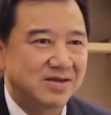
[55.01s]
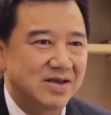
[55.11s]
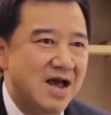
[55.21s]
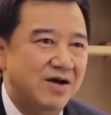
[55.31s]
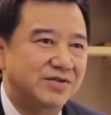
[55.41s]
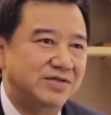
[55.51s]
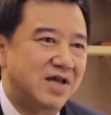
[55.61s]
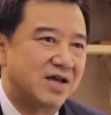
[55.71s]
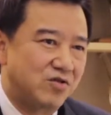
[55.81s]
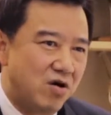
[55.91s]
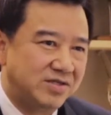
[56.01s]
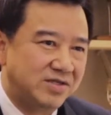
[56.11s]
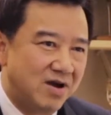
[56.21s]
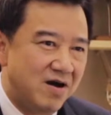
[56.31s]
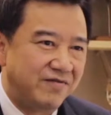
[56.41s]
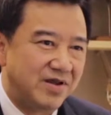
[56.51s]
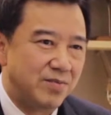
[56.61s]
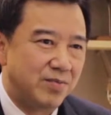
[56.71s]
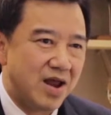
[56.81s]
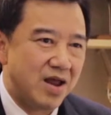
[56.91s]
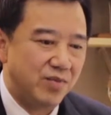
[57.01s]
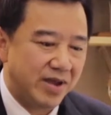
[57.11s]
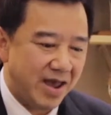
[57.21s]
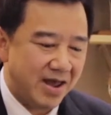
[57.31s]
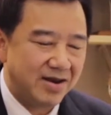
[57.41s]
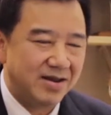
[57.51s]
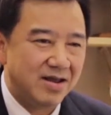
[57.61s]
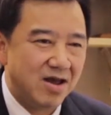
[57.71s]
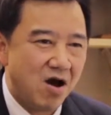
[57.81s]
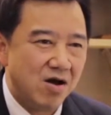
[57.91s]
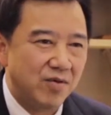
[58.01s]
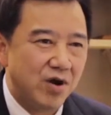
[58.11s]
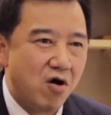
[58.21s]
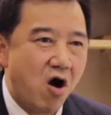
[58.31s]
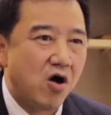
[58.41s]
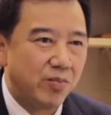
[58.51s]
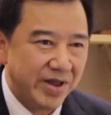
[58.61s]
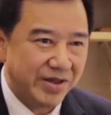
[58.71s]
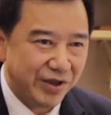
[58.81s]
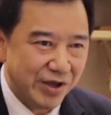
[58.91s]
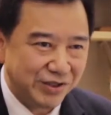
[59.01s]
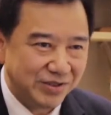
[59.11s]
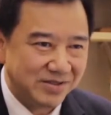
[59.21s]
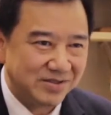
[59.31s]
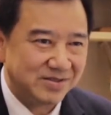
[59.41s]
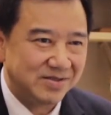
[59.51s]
Now the technology of the implant we can we call augmentation.